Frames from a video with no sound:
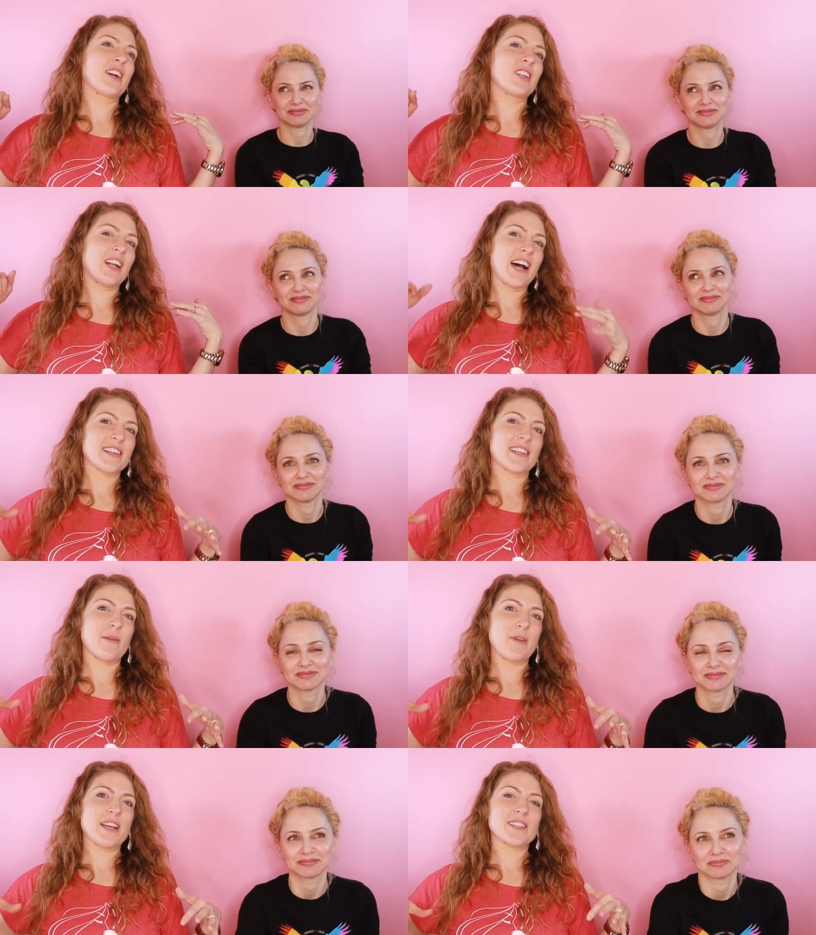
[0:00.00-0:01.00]
Speaker 1: the
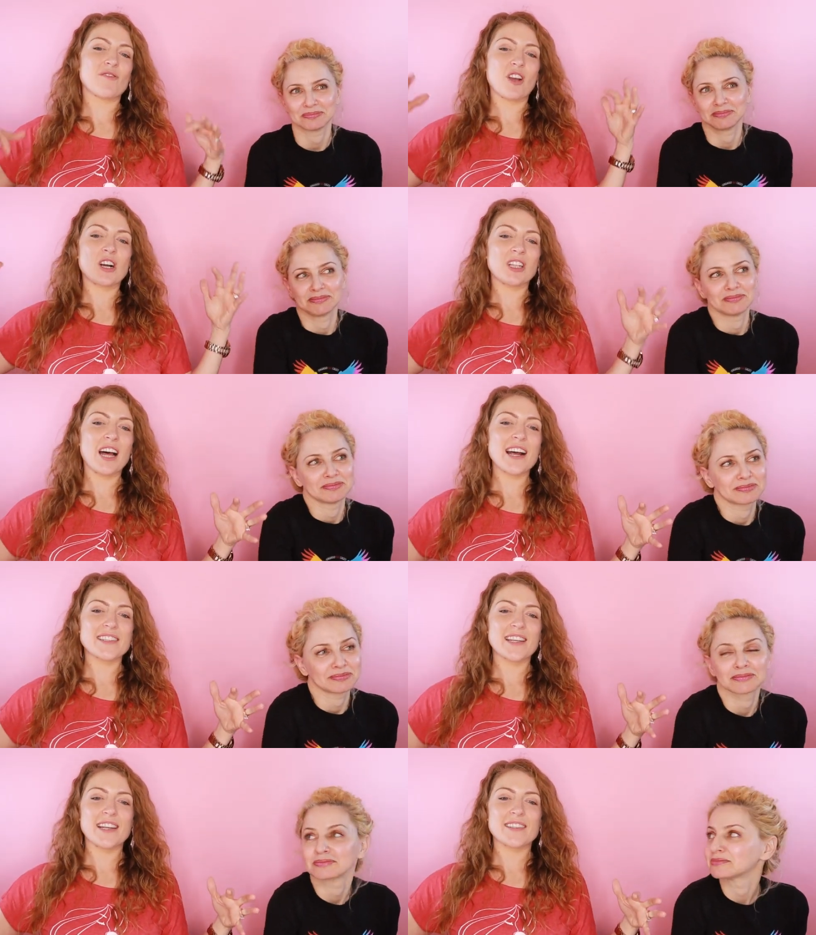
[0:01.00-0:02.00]
closet, because if the
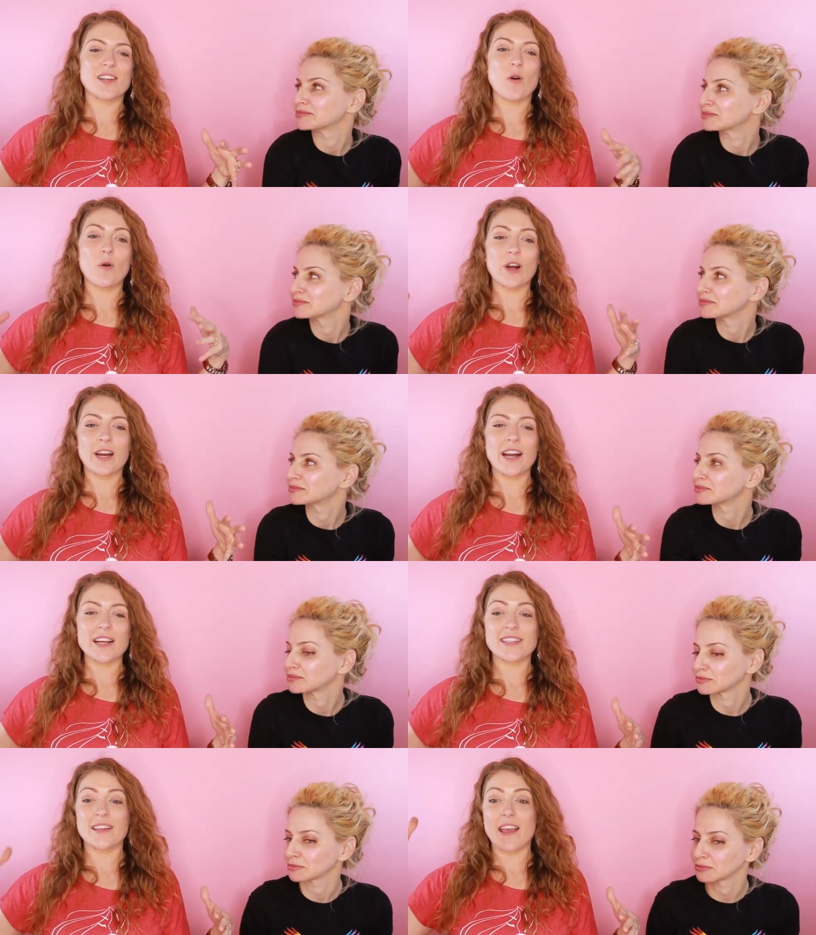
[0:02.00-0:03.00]
closet isn't
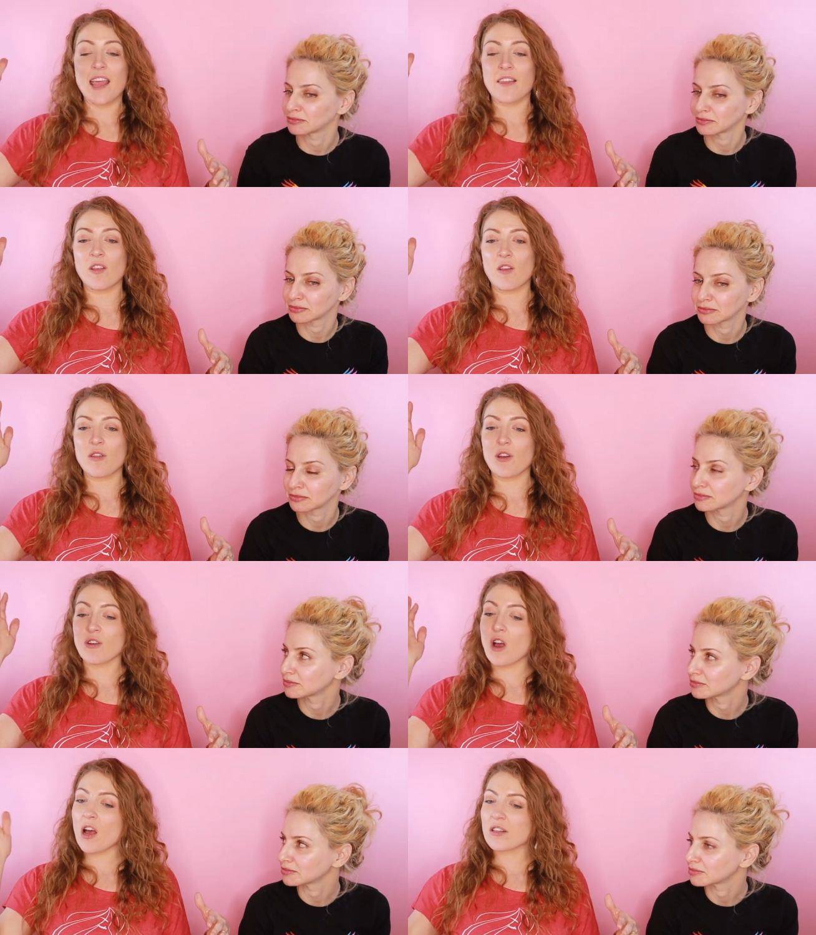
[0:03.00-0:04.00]
organized and they're
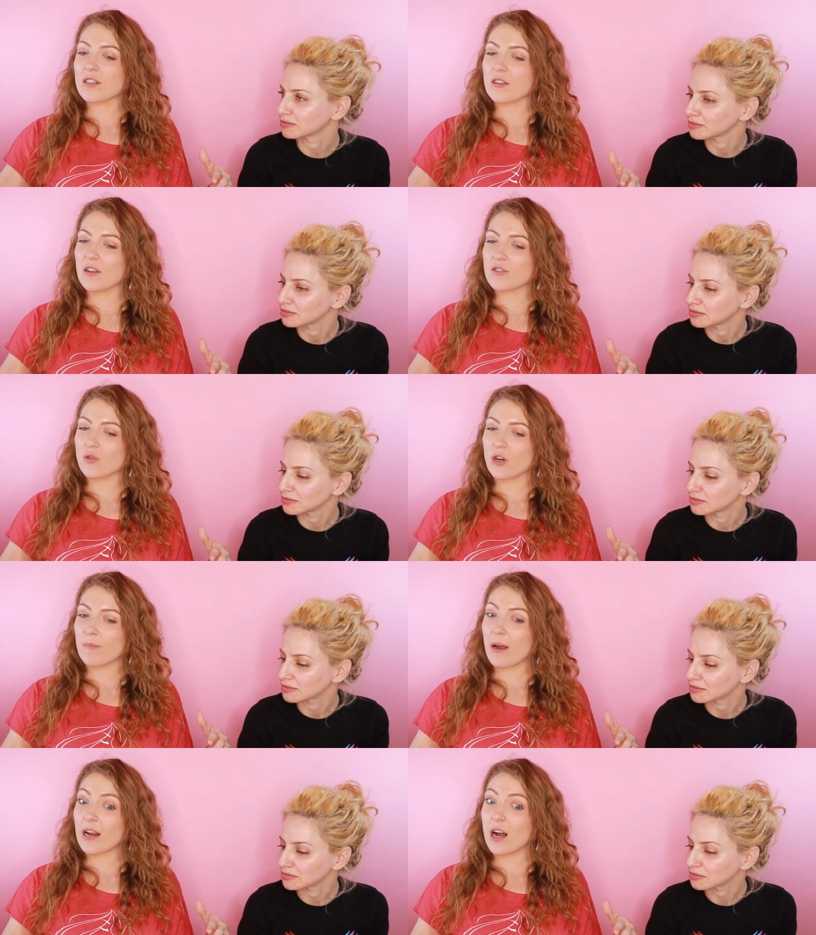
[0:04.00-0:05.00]
not
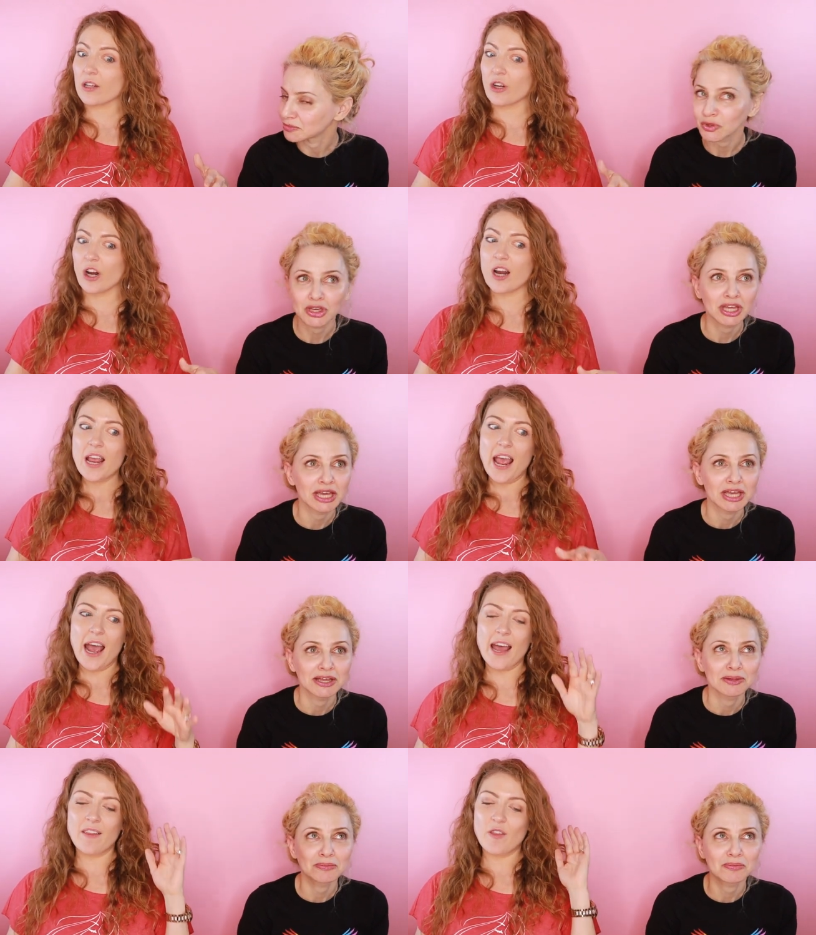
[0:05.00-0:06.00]
sorted by color
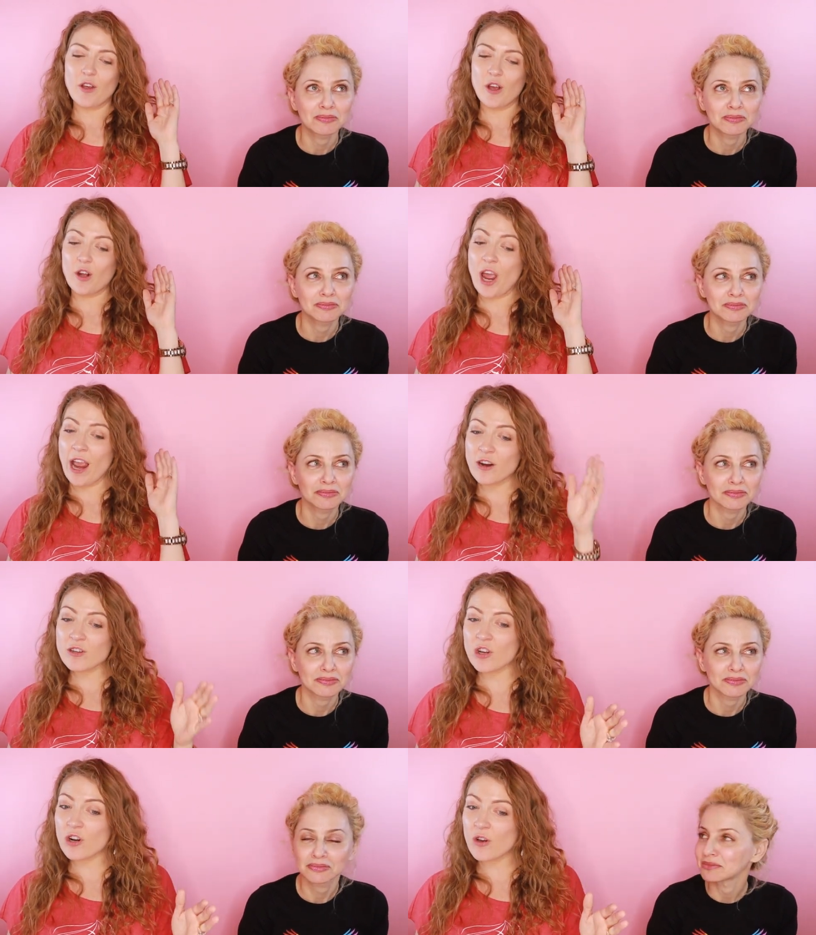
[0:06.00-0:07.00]
and the
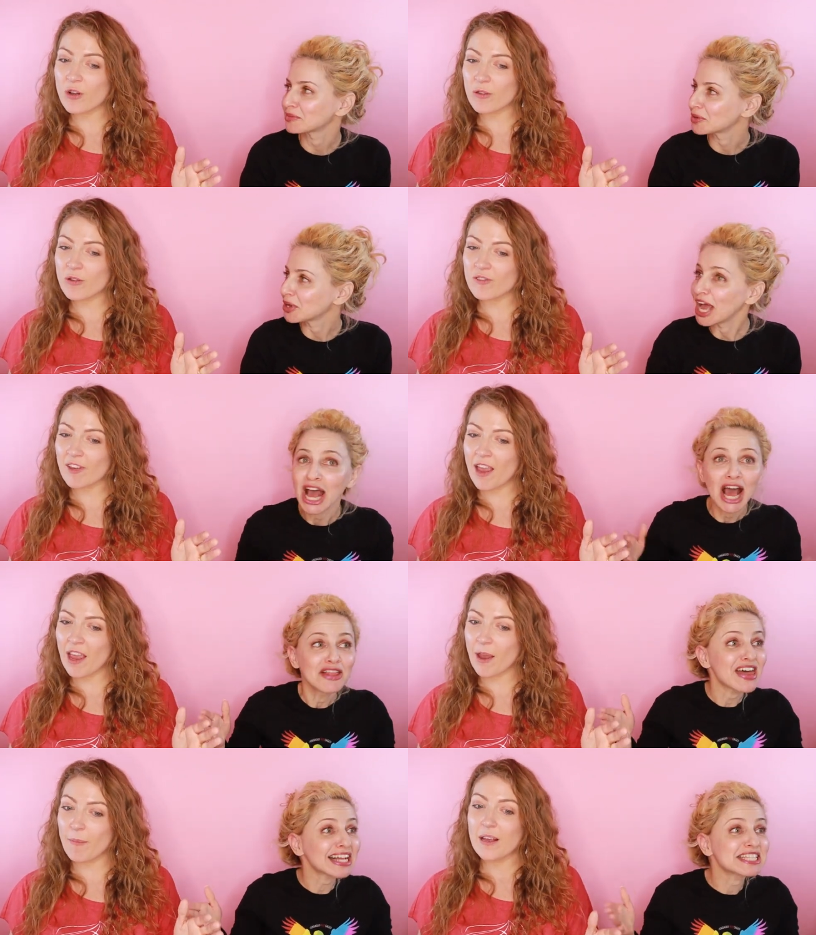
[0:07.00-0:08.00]
hangers aren't all the
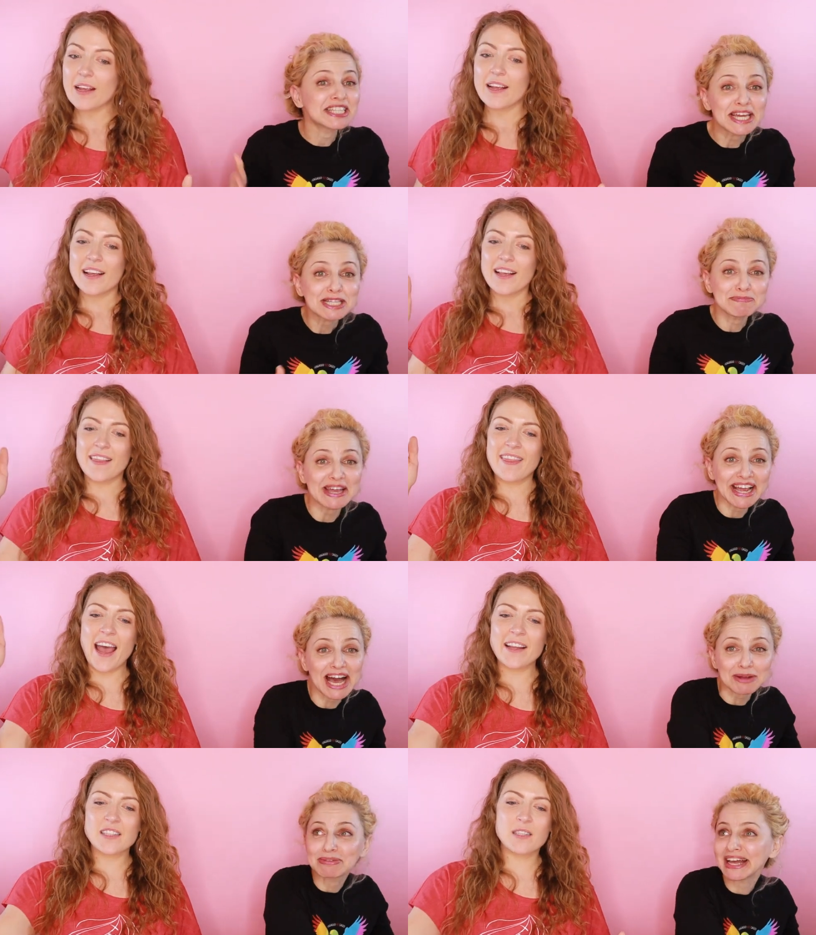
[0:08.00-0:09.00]
same. That's things being
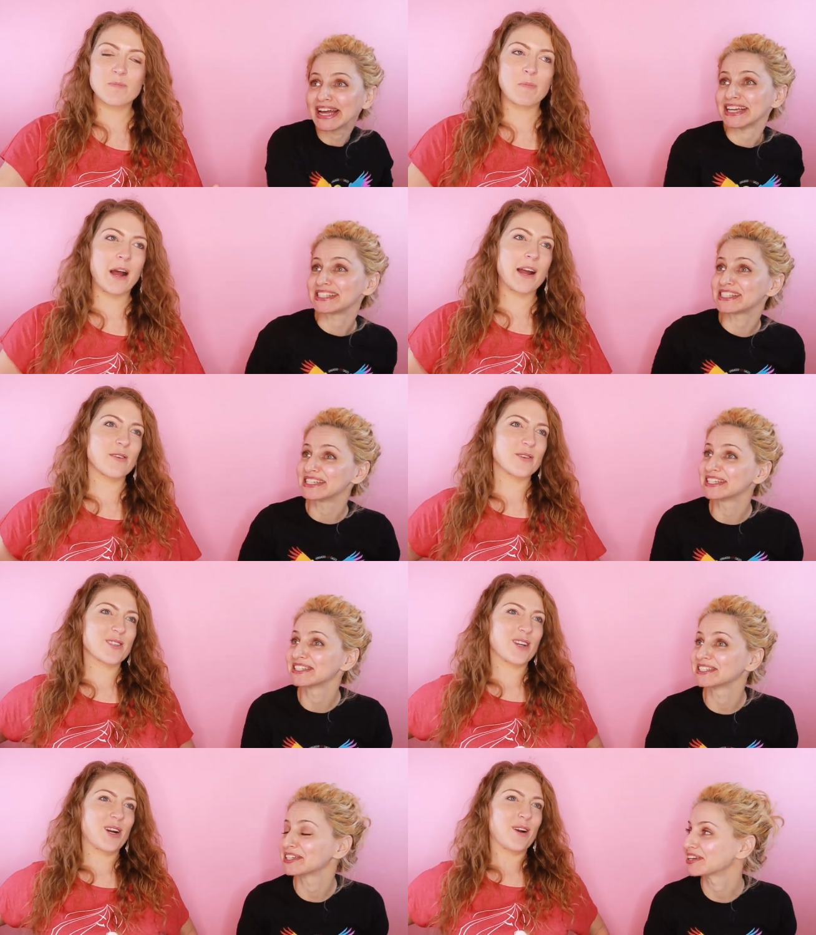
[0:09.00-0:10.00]
out of place.
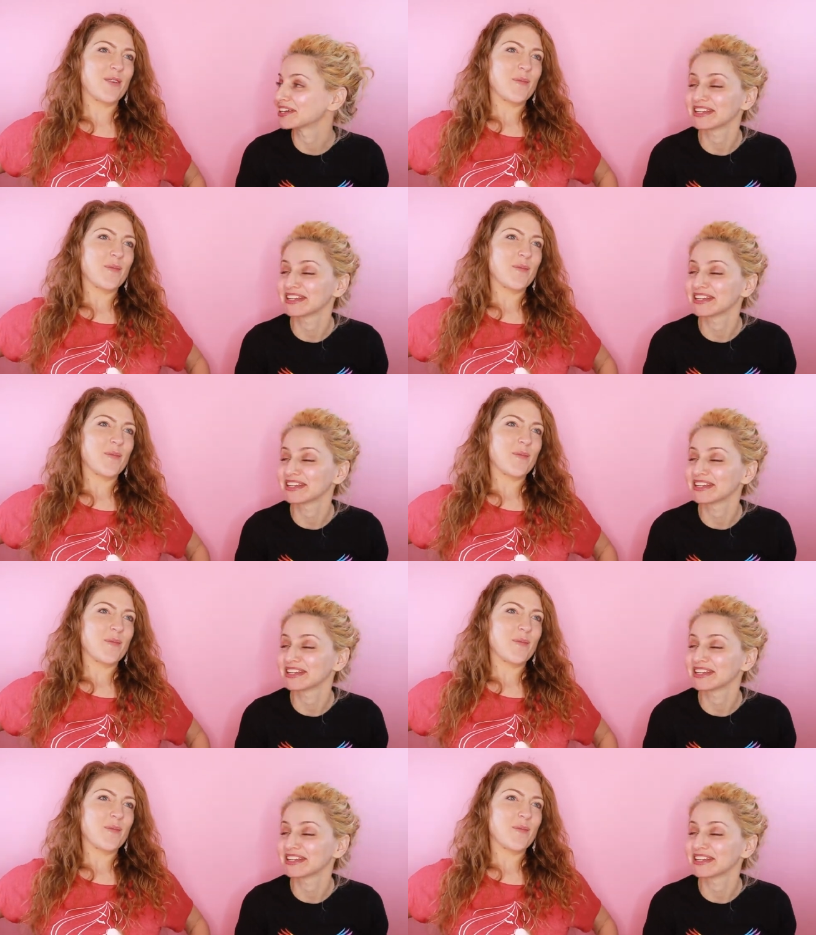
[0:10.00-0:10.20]
That's